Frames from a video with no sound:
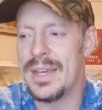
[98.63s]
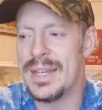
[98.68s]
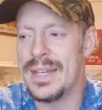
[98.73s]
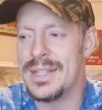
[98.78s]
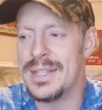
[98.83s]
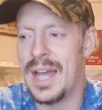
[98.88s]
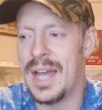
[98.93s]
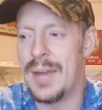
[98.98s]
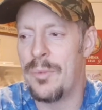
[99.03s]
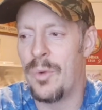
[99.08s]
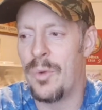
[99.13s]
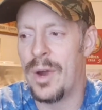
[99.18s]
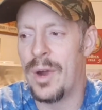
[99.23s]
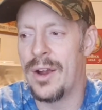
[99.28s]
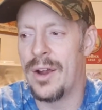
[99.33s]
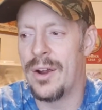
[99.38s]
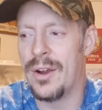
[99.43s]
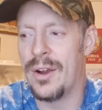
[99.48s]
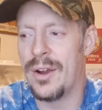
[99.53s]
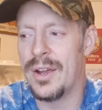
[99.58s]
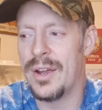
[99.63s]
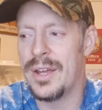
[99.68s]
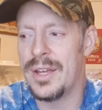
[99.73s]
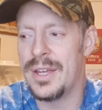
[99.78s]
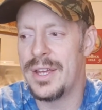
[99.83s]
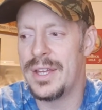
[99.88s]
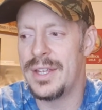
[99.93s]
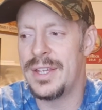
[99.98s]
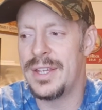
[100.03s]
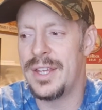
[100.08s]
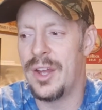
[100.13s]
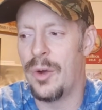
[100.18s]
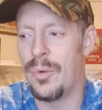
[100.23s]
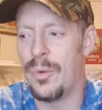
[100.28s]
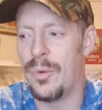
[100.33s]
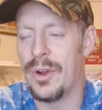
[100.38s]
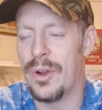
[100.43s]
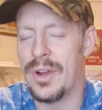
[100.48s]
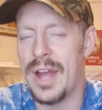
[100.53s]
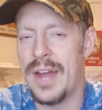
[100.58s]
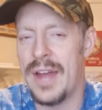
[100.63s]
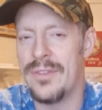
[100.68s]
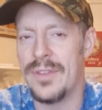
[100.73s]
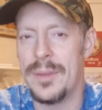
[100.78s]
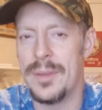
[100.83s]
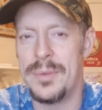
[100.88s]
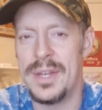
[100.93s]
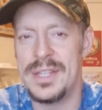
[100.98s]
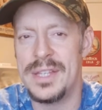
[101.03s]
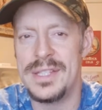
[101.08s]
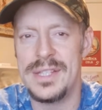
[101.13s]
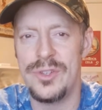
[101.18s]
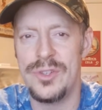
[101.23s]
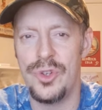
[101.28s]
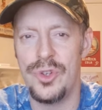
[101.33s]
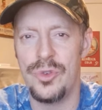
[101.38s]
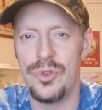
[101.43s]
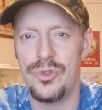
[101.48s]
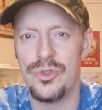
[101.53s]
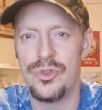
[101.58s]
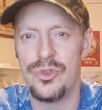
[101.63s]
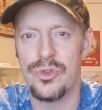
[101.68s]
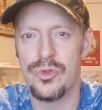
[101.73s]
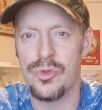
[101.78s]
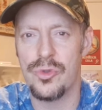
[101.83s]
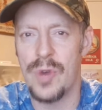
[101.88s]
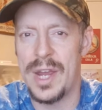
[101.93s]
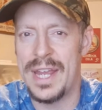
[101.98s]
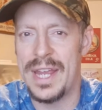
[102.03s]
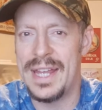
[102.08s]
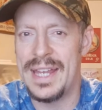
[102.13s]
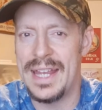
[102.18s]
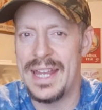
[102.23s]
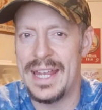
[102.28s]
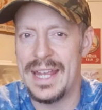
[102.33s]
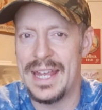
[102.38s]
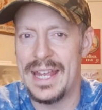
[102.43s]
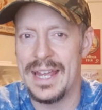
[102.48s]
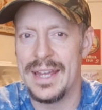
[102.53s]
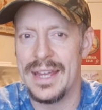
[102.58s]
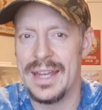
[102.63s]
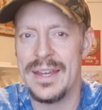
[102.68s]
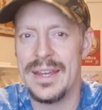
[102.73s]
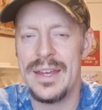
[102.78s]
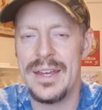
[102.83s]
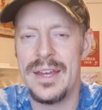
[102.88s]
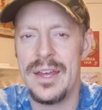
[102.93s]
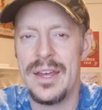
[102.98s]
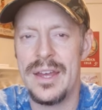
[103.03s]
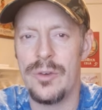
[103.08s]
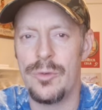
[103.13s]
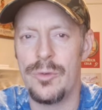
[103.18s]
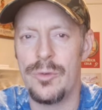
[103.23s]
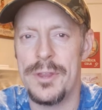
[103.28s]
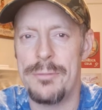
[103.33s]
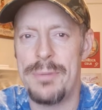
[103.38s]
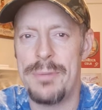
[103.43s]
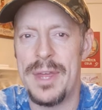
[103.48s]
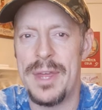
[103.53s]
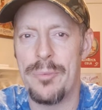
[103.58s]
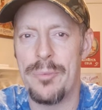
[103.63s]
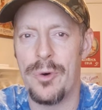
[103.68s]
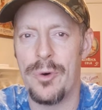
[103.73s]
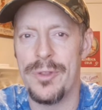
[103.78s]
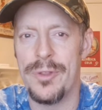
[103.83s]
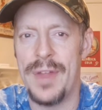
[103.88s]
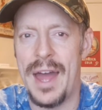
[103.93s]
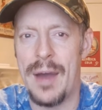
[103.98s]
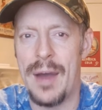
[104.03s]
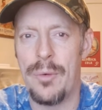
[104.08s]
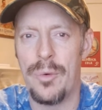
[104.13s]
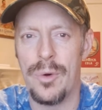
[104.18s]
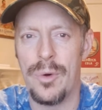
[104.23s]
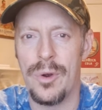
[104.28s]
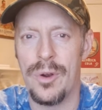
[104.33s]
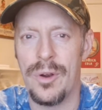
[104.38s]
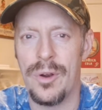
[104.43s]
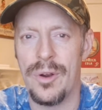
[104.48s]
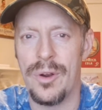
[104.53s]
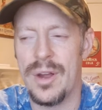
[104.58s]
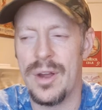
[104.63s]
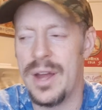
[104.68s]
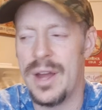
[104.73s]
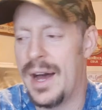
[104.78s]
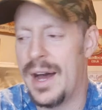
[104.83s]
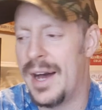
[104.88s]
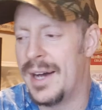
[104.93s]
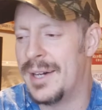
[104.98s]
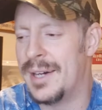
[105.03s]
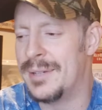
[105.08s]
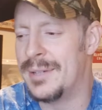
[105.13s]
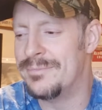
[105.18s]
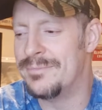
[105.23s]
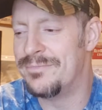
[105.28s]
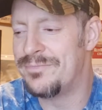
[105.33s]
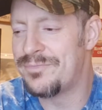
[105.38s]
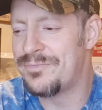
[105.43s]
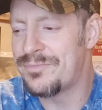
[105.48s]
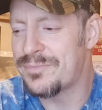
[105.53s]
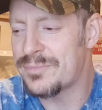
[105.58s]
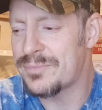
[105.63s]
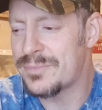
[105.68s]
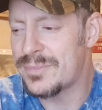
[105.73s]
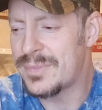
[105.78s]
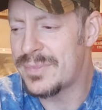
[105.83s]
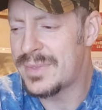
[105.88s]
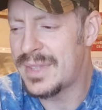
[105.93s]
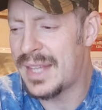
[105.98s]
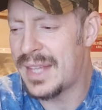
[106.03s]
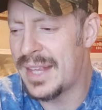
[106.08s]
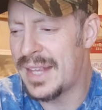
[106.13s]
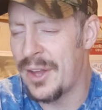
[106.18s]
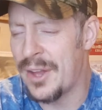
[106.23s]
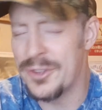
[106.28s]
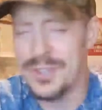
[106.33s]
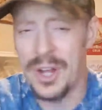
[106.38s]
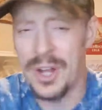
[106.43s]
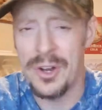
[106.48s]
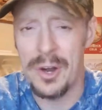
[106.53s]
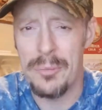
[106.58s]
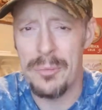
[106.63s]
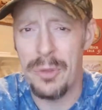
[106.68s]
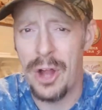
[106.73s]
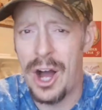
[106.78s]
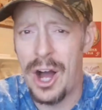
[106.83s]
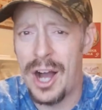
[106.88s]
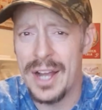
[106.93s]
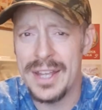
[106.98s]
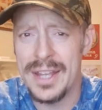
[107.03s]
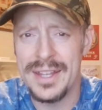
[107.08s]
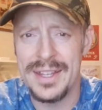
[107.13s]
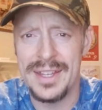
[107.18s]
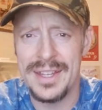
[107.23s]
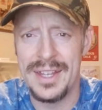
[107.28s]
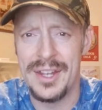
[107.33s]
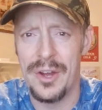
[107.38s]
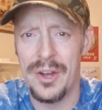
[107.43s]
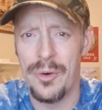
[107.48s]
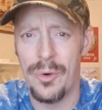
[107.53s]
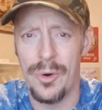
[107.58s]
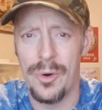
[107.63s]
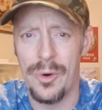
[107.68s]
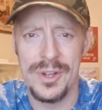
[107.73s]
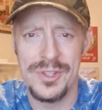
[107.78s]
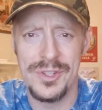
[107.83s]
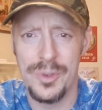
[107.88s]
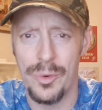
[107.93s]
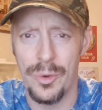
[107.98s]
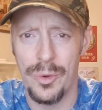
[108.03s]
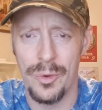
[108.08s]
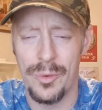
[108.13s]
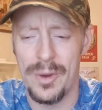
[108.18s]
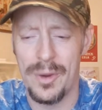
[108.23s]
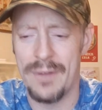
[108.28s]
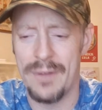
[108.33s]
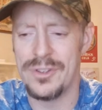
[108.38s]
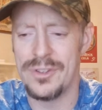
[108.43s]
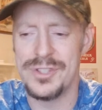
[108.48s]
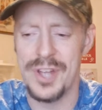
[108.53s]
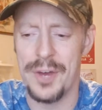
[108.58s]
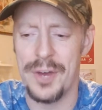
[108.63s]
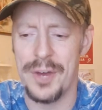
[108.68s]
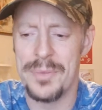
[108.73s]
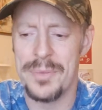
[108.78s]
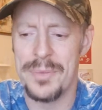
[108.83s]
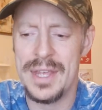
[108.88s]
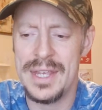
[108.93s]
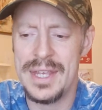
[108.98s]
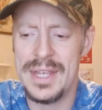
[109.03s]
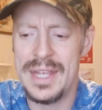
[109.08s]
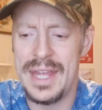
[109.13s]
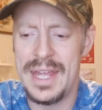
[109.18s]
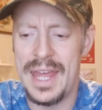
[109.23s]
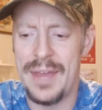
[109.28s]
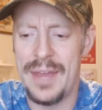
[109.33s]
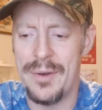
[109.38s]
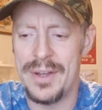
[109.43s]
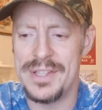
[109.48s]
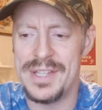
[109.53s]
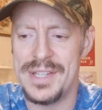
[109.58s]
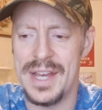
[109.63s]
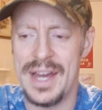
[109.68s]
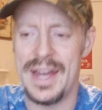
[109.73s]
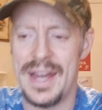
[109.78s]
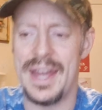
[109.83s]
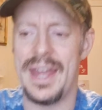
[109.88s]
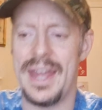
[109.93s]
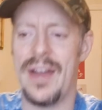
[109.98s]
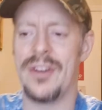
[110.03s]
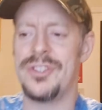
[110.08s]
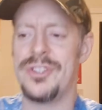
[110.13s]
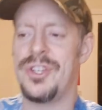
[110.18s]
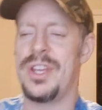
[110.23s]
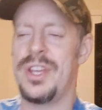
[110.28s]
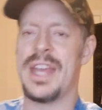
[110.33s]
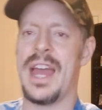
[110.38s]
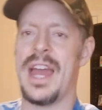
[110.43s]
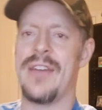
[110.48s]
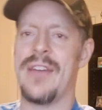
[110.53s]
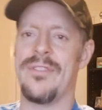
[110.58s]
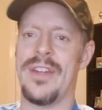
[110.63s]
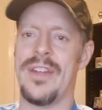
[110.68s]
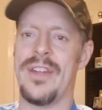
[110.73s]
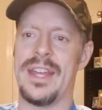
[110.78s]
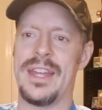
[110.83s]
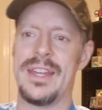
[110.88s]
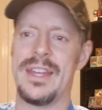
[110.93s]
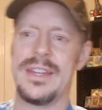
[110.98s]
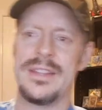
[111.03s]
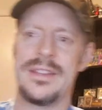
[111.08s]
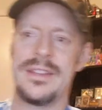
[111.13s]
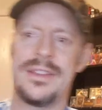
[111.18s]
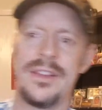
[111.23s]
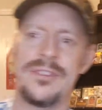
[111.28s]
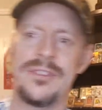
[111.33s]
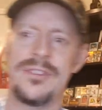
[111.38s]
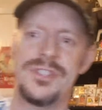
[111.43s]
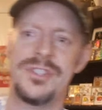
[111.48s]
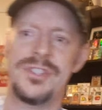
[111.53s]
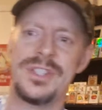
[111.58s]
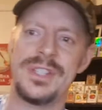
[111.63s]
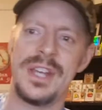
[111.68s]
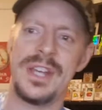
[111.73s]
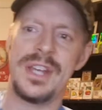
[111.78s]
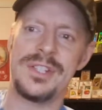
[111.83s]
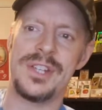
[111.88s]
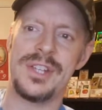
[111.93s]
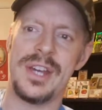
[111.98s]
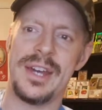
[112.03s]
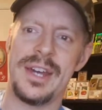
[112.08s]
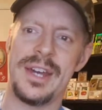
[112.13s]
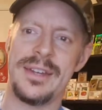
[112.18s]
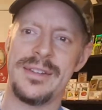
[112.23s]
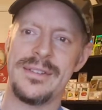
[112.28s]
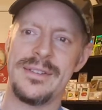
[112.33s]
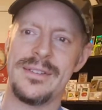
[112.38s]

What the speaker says: time where we were kind of limited to trading with people that were that was on our block, or at school or whatever. So anyways, and I'll show you kind of there's just such a